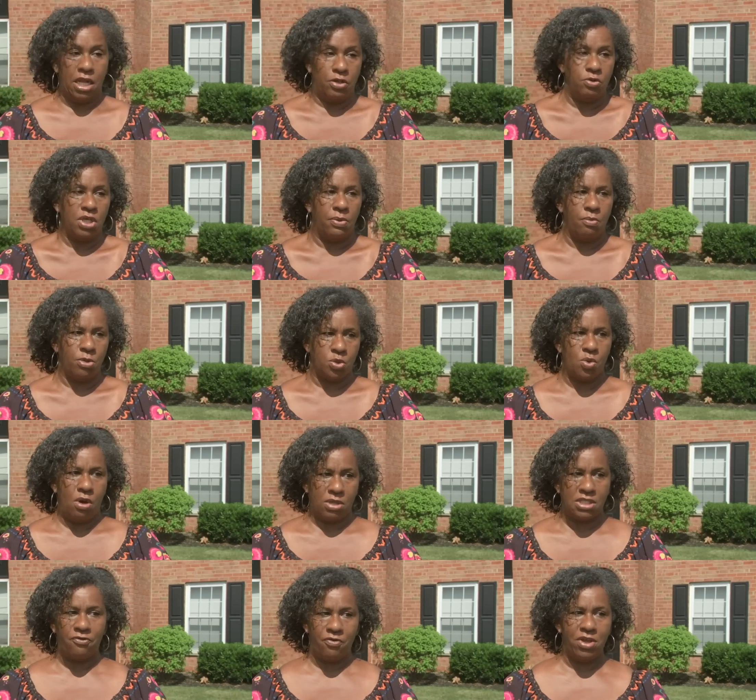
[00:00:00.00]
That I knew something was
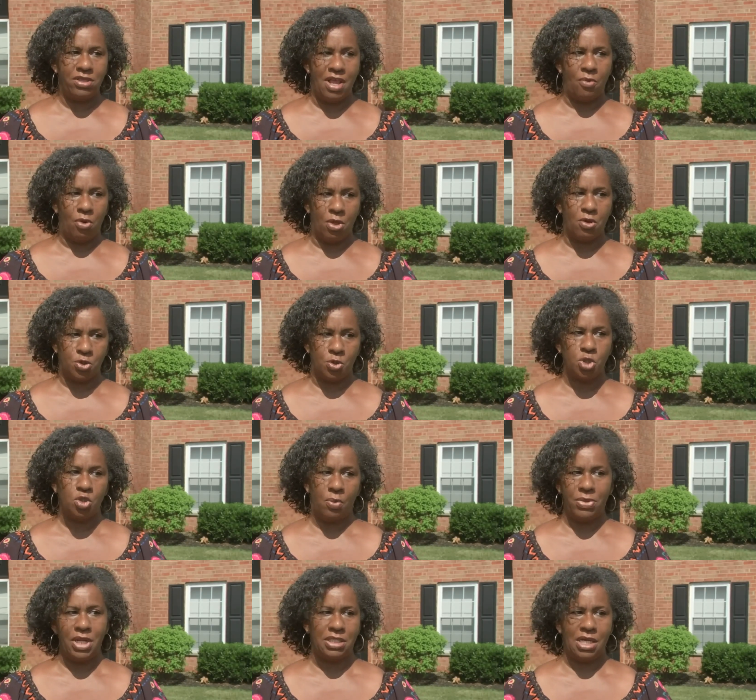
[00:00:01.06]
wrong because I've ridden that roller coaster
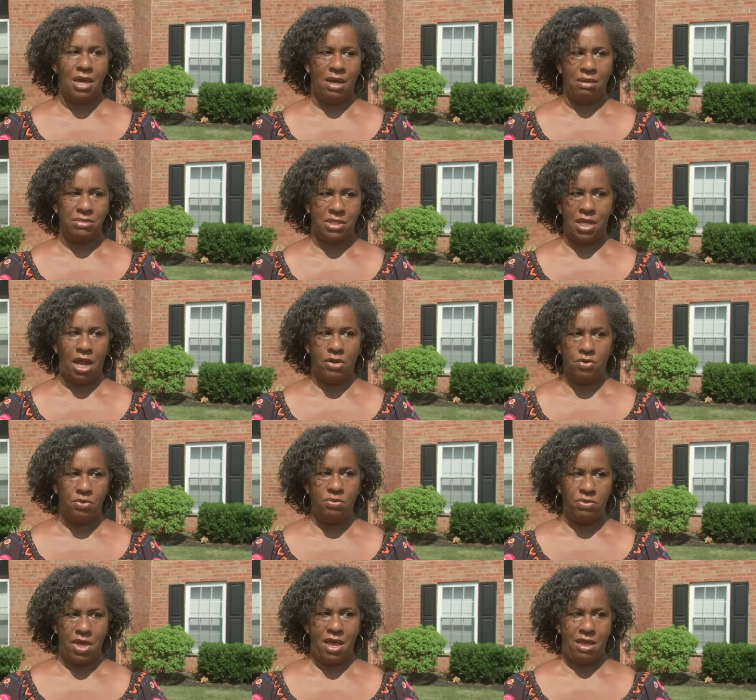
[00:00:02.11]
so many times that I
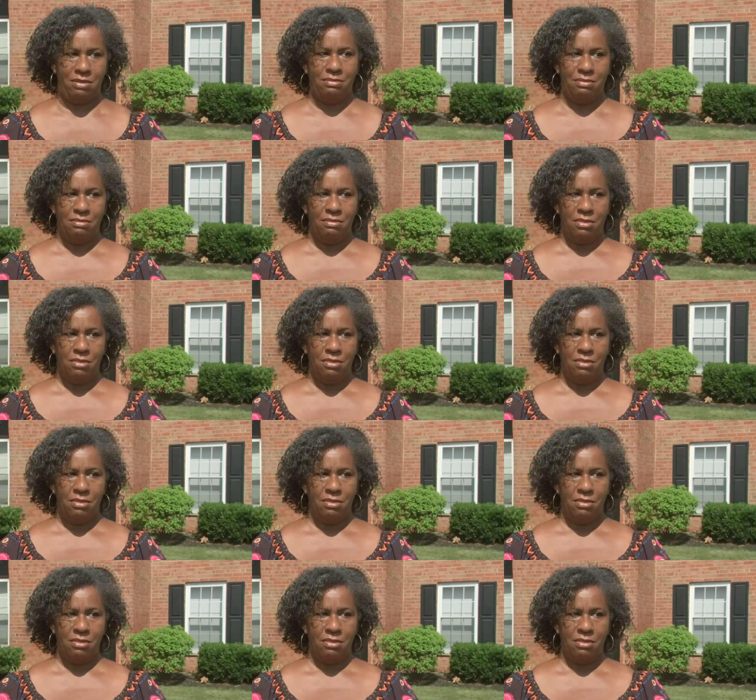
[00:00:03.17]
knew that